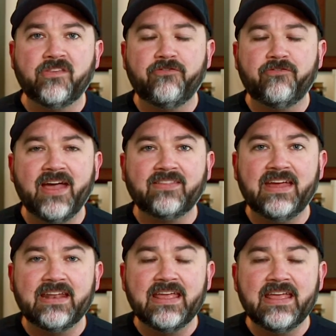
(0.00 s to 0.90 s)
It's the fact
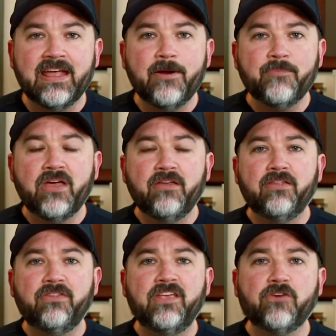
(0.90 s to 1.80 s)
that
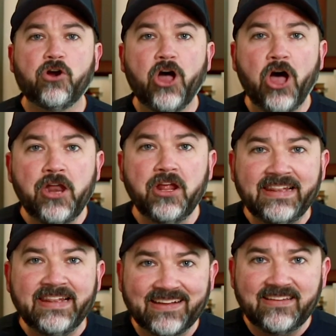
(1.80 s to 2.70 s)
these are
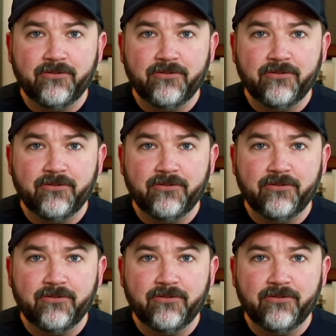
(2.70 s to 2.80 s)
unelected